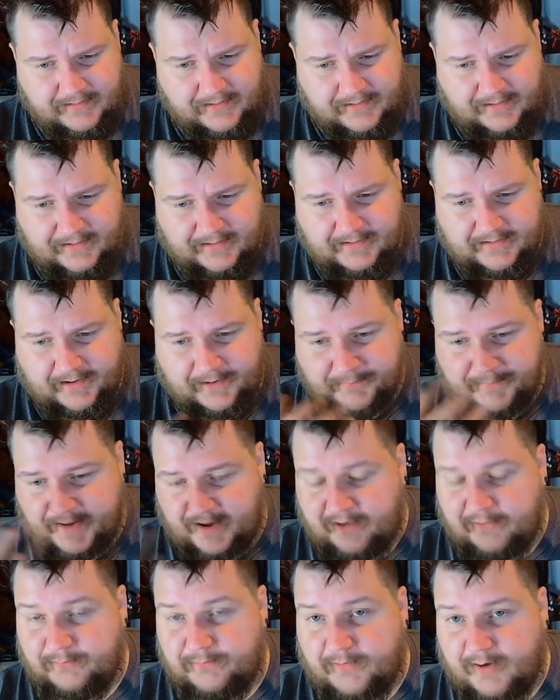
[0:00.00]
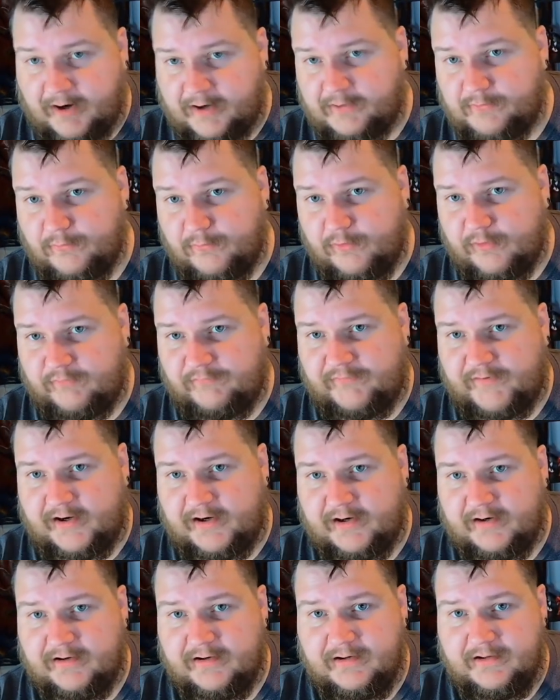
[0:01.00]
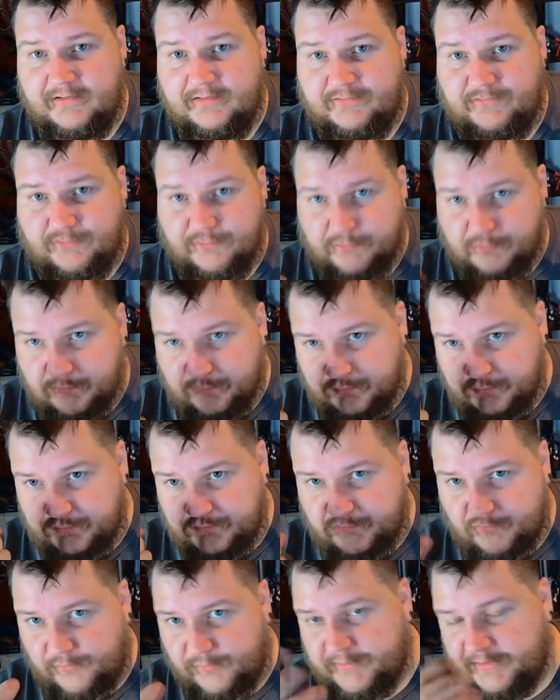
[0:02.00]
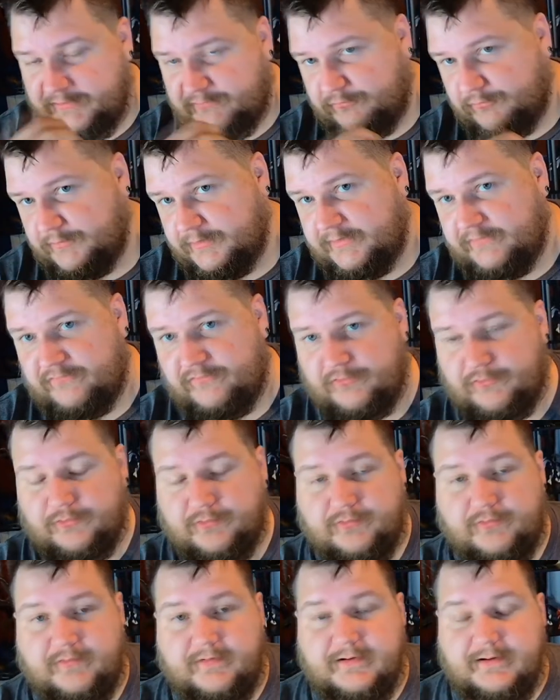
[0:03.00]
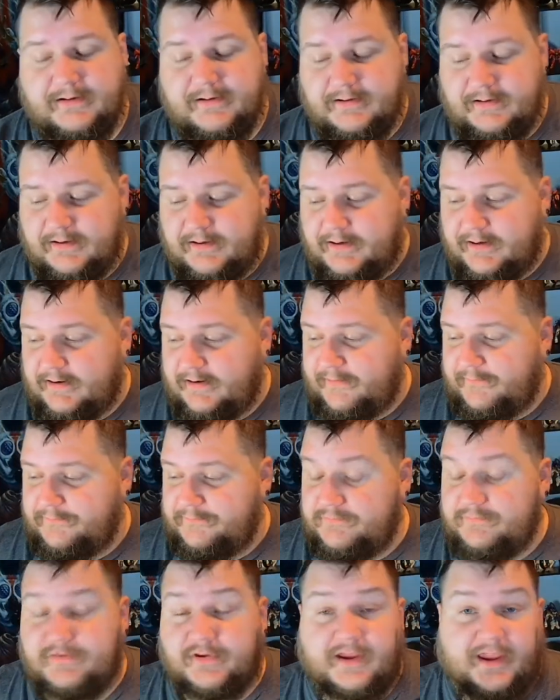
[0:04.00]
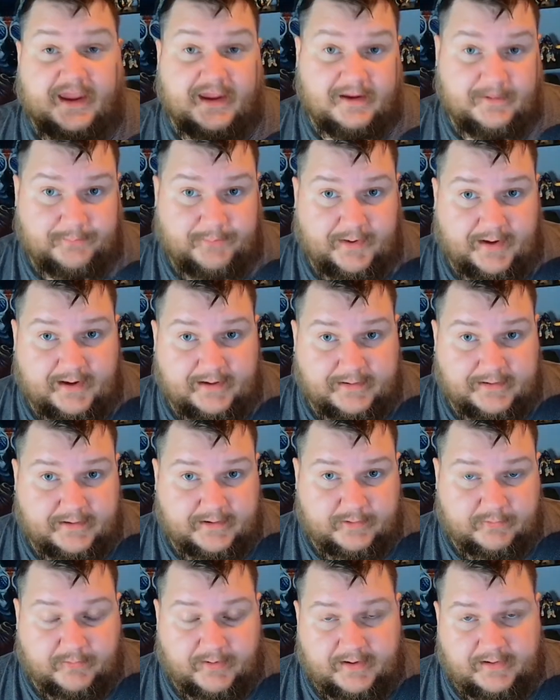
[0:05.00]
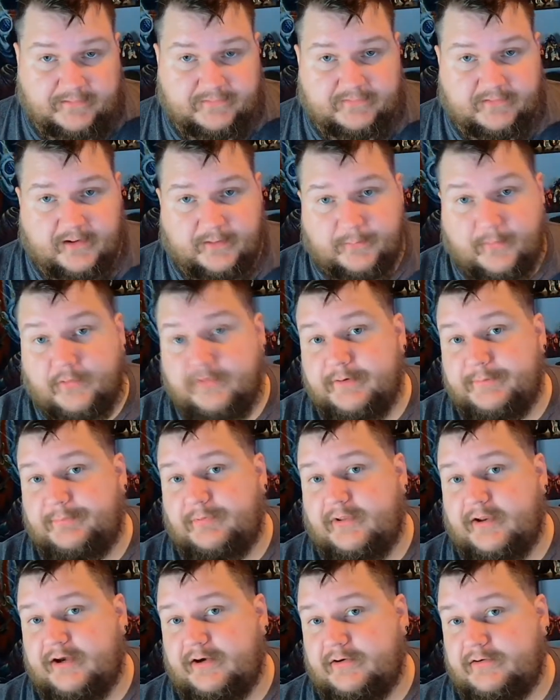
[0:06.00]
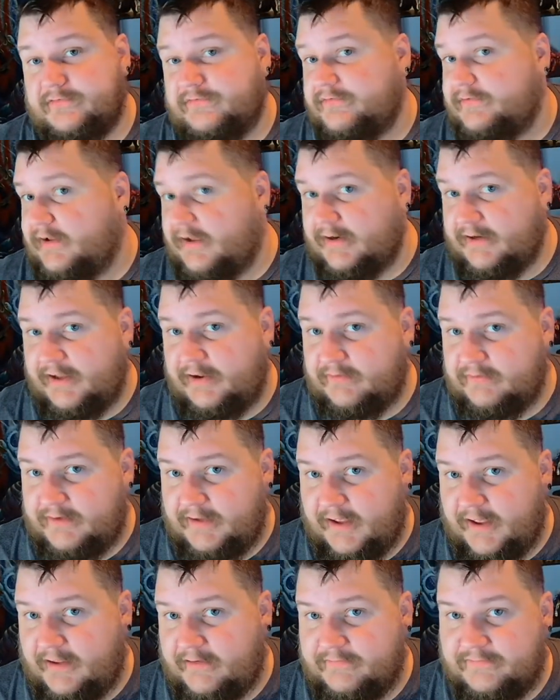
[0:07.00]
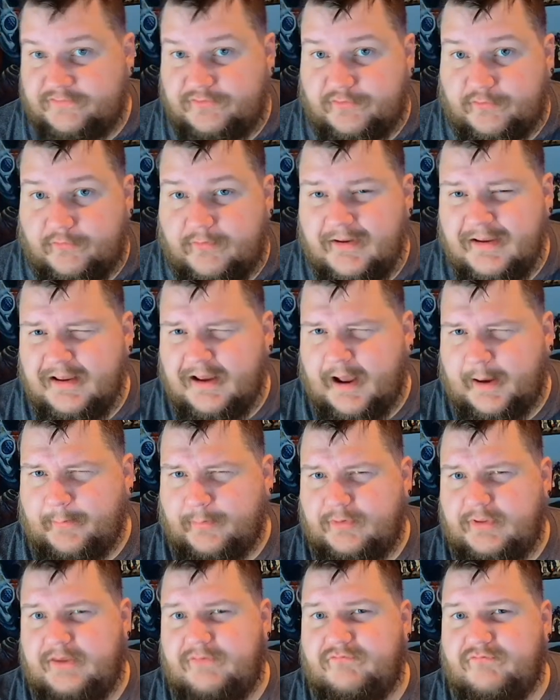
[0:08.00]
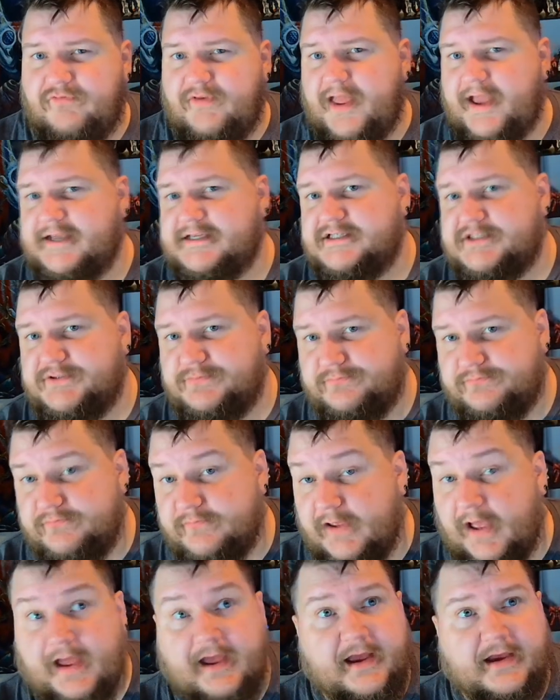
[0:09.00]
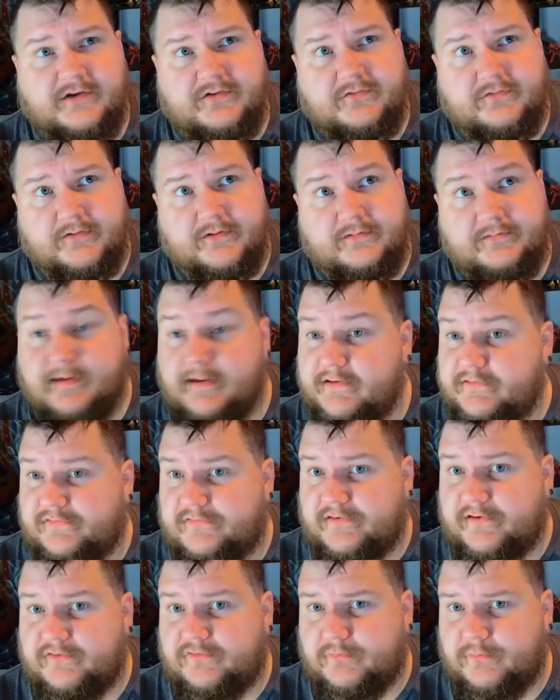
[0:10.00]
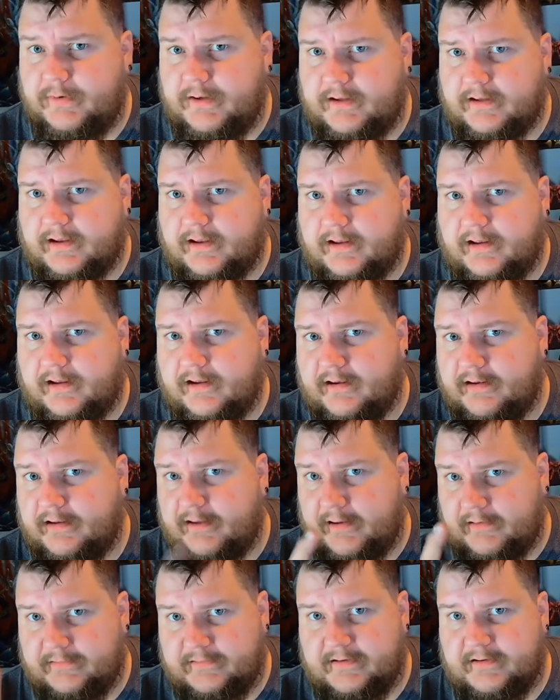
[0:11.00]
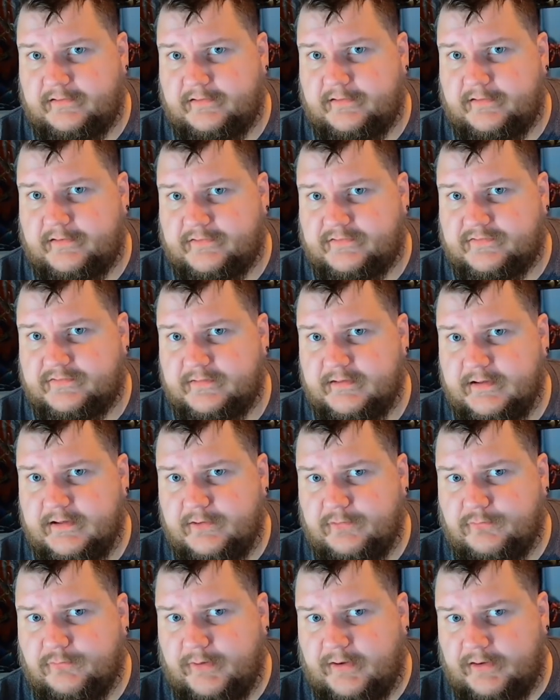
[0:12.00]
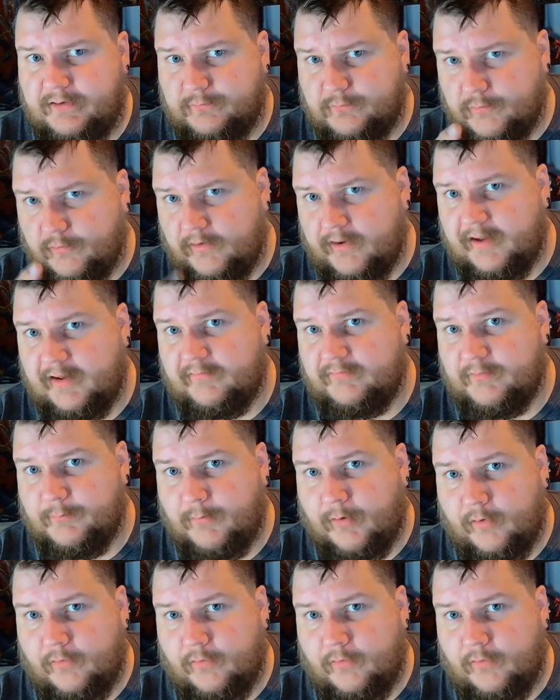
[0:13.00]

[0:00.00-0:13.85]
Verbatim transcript: uh, about Modern Warfare two twenty twenty-two. Um, the campaign anyways. Uh, multiplayer is not out yet until, I believe, next... Actually, yes, this week. Uh, at the end of this... week we'll have the